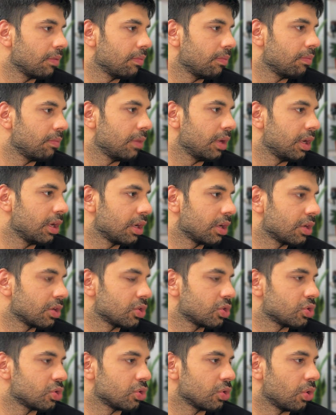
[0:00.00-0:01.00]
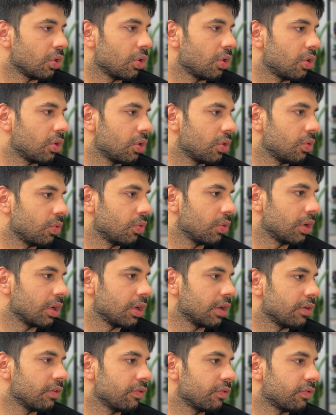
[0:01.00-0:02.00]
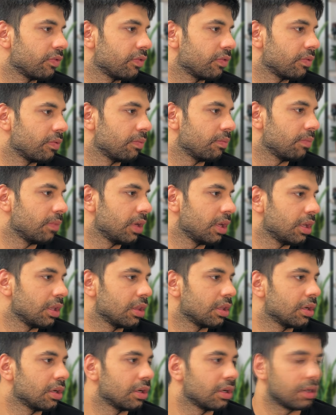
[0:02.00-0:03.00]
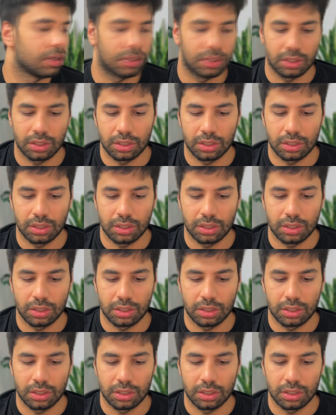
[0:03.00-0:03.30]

Make sure to give me the